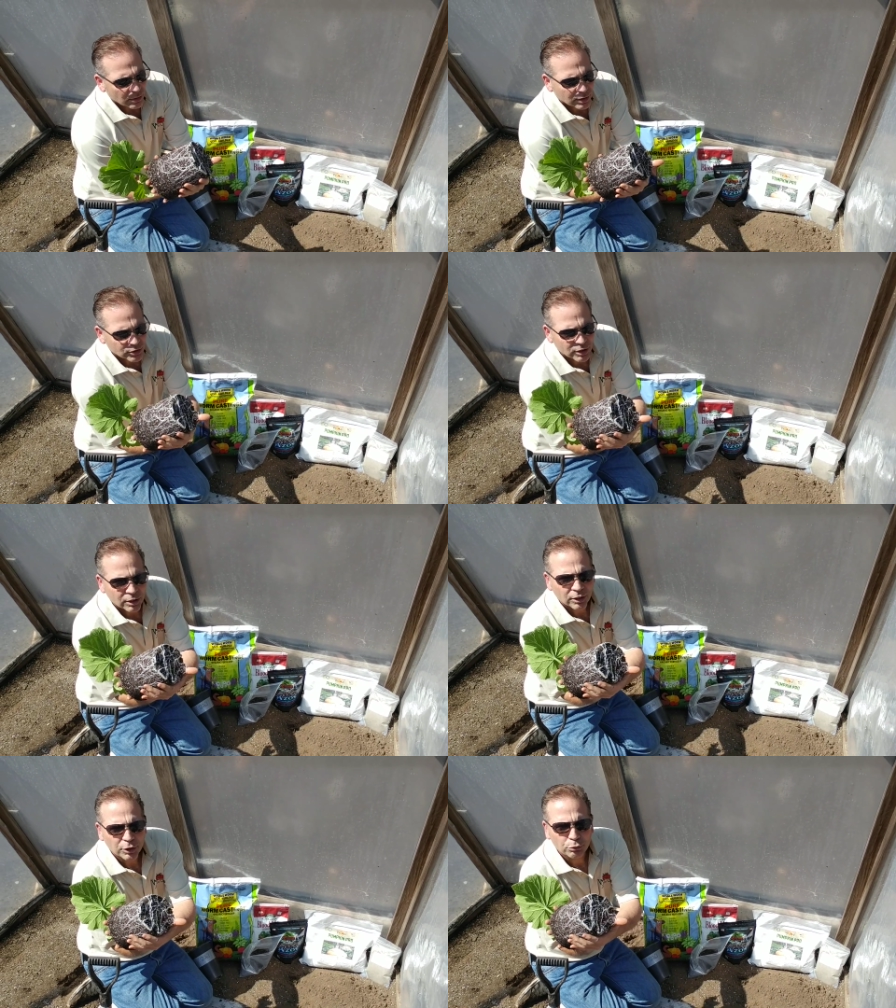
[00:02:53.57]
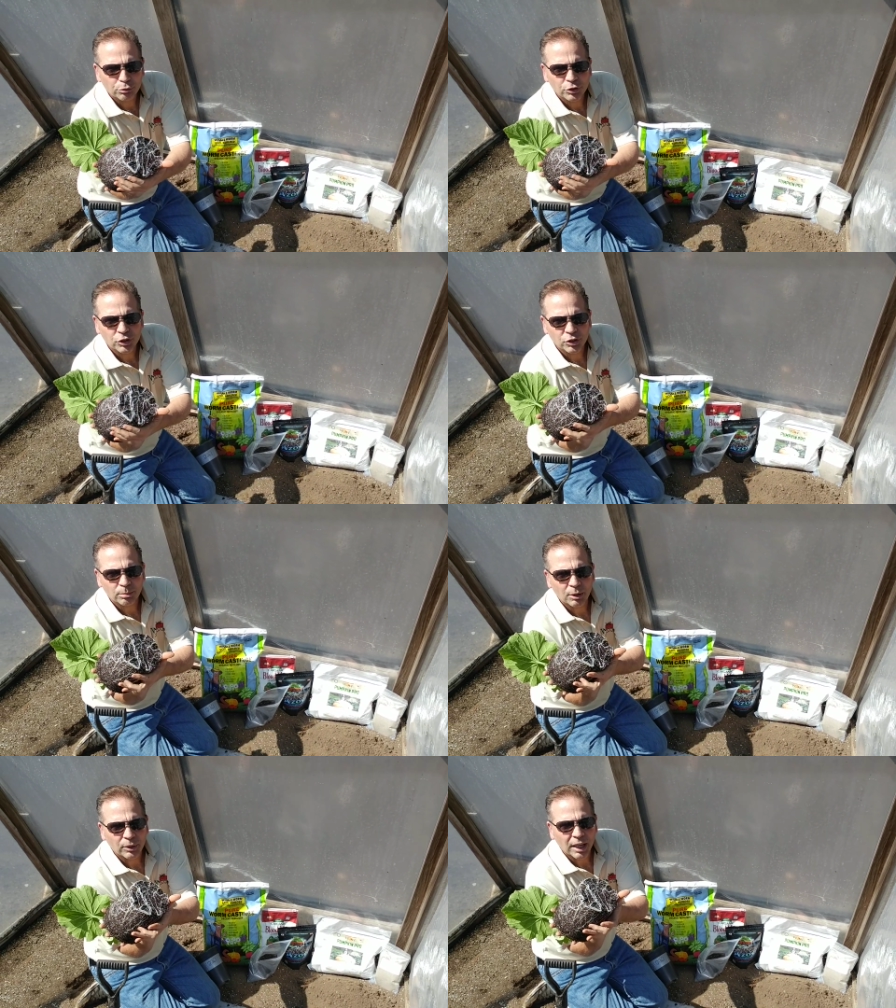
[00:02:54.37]
You can see the nice root
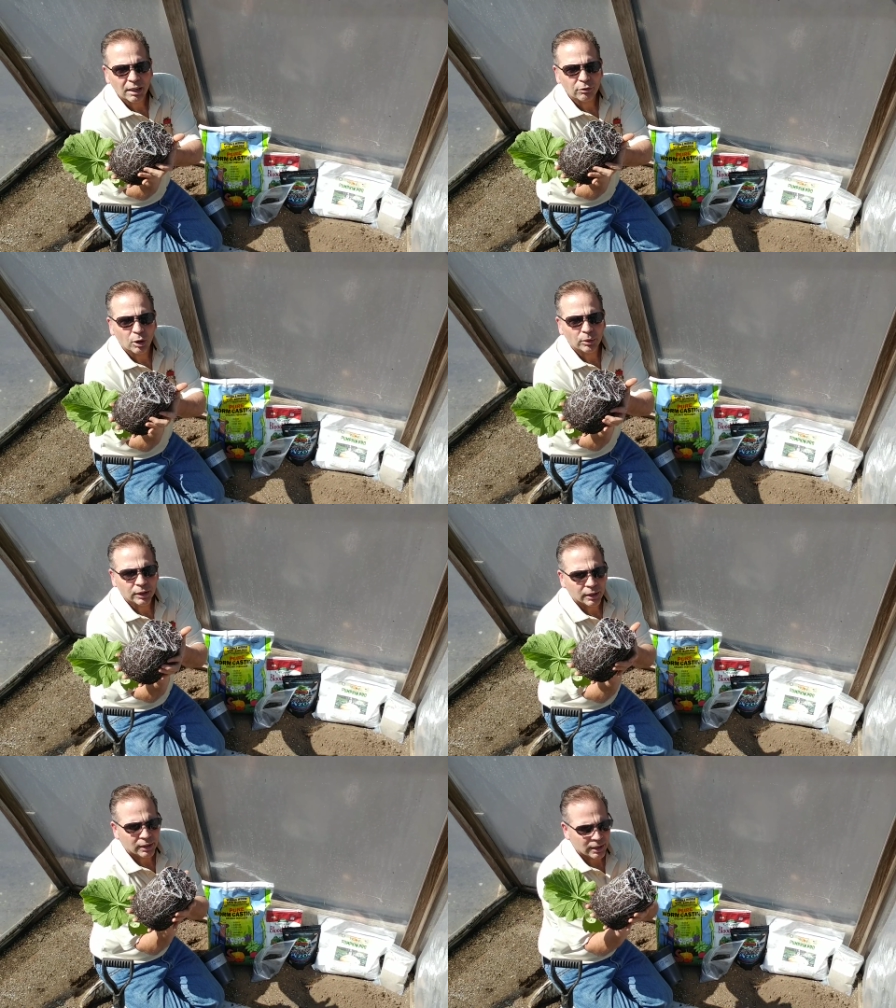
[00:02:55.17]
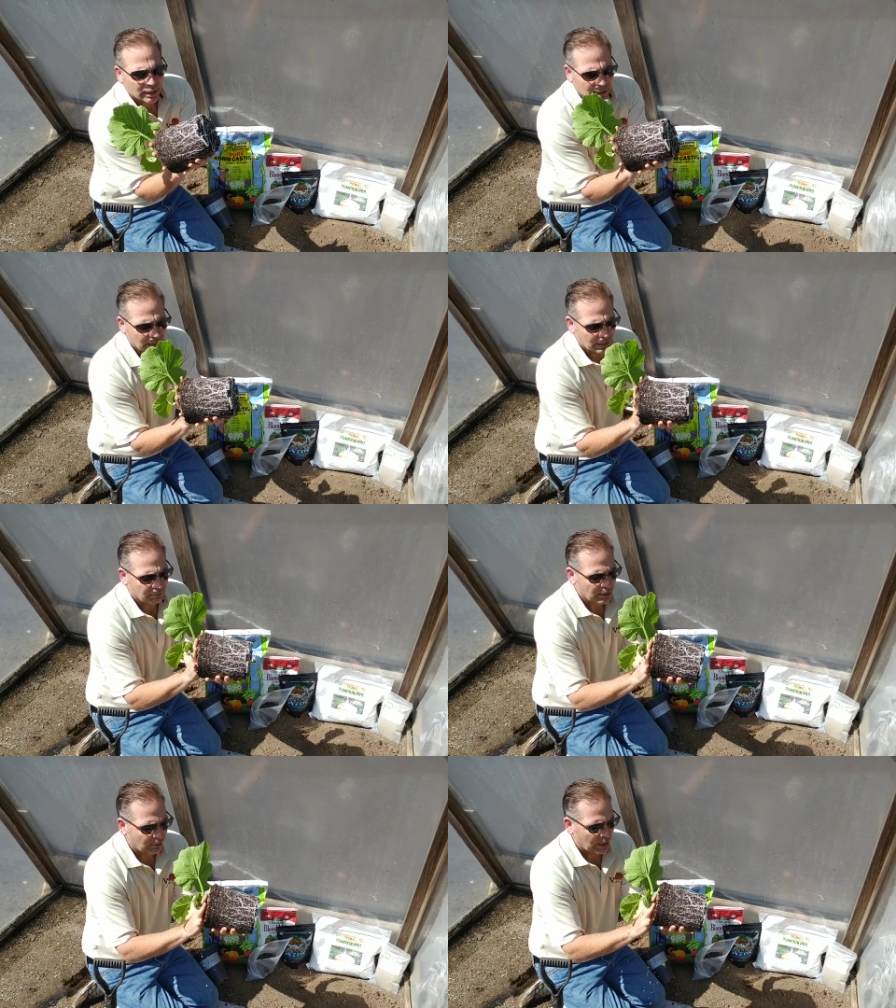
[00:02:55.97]
system that we have going there, and
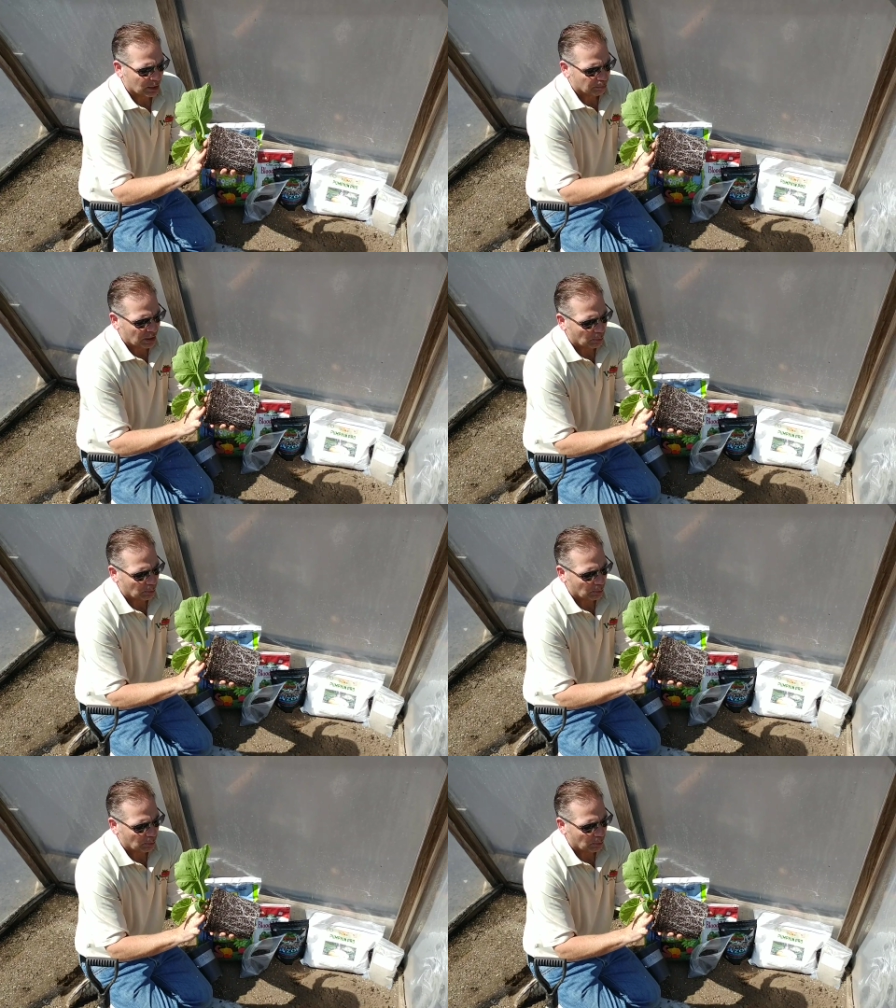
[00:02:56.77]
I've never had a